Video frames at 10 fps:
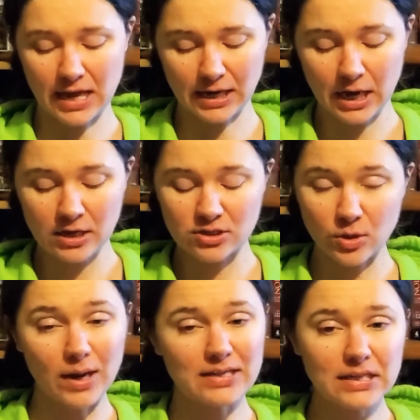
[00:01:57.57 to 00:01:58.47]
And
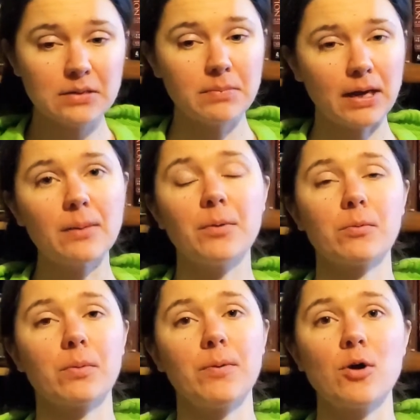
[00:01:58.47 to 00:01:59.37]
so I did make a
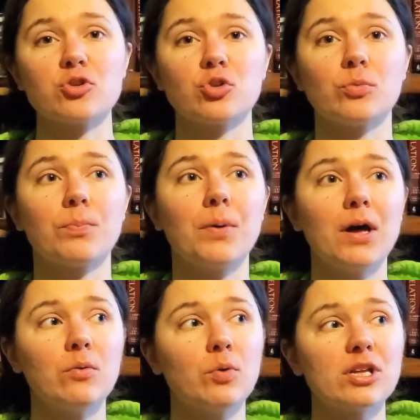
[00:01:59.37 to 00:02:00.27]
book proposal,
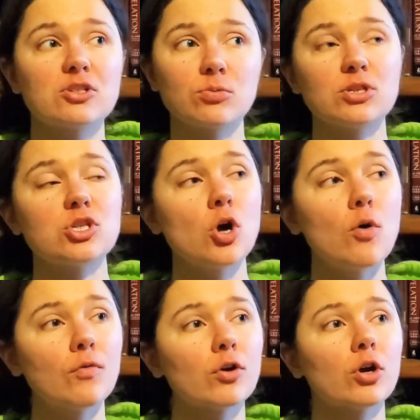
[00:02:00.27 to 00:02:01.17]
but when it switched
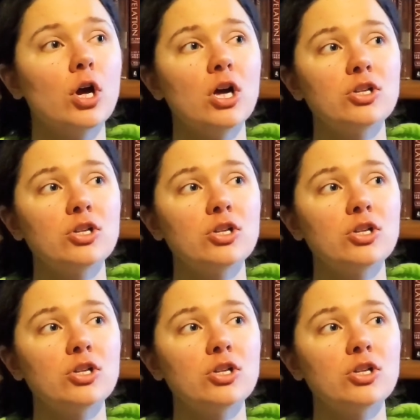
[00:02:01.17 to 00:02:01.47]
over